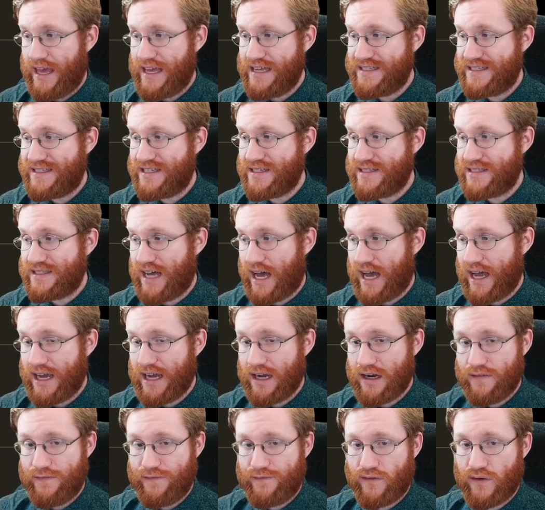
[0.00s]
His
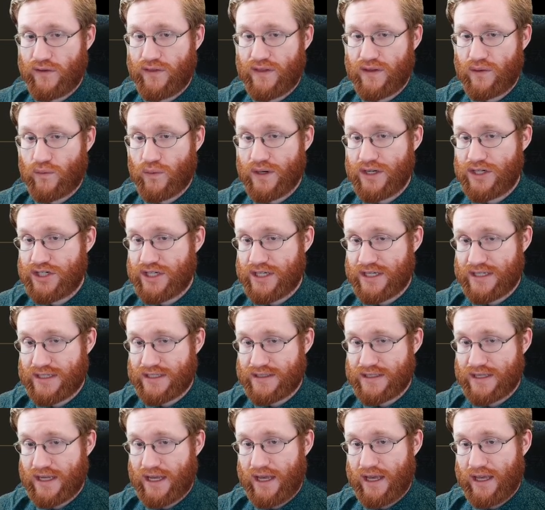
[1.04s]
desire for the
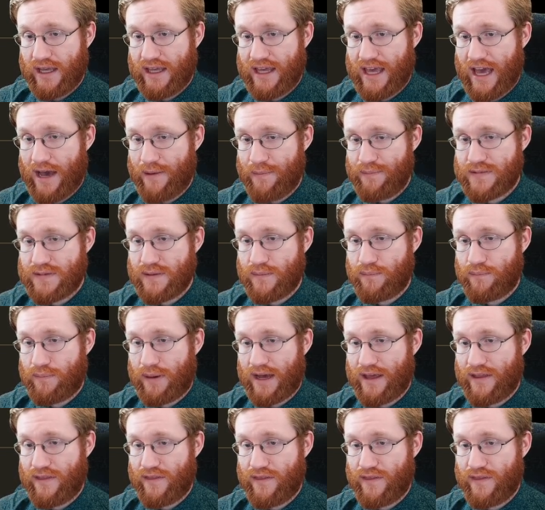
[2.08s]
riches kept
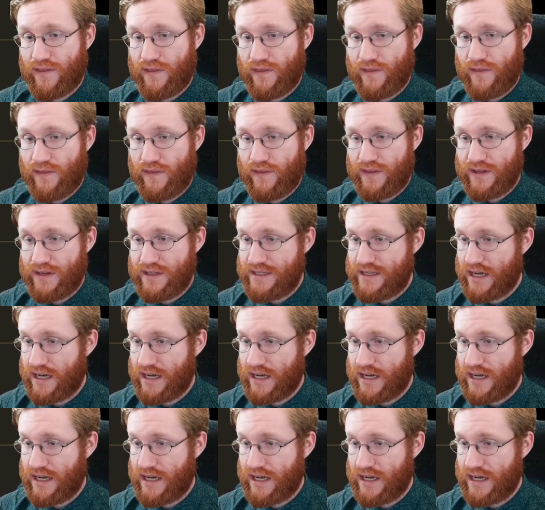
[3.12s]
by the